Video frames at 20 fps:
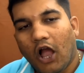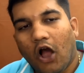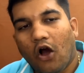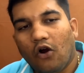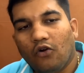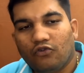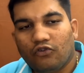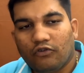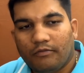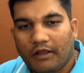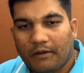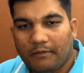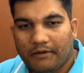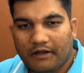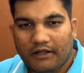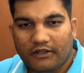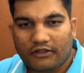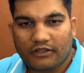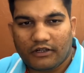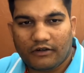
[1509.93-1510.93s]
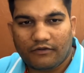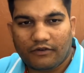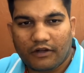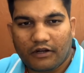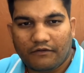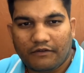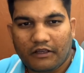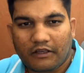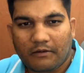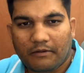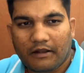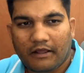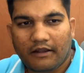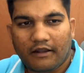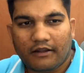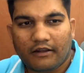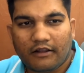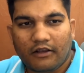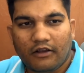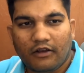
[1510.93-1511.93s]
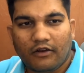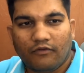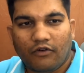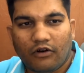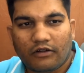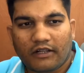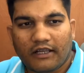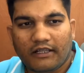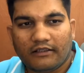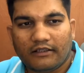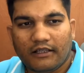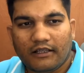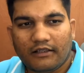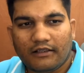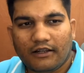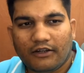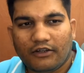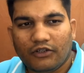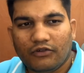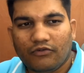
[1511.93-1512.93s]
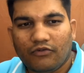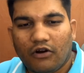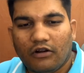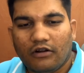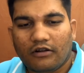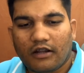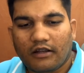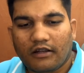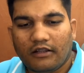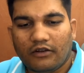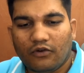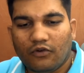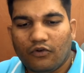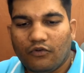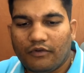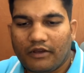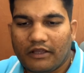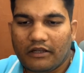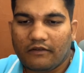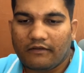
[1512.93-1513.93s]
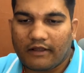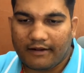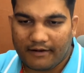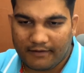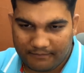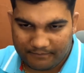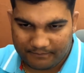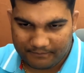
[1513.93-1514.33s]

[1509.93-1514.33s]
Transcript: How to make prediction for a weak planet? What I think that you already know very well.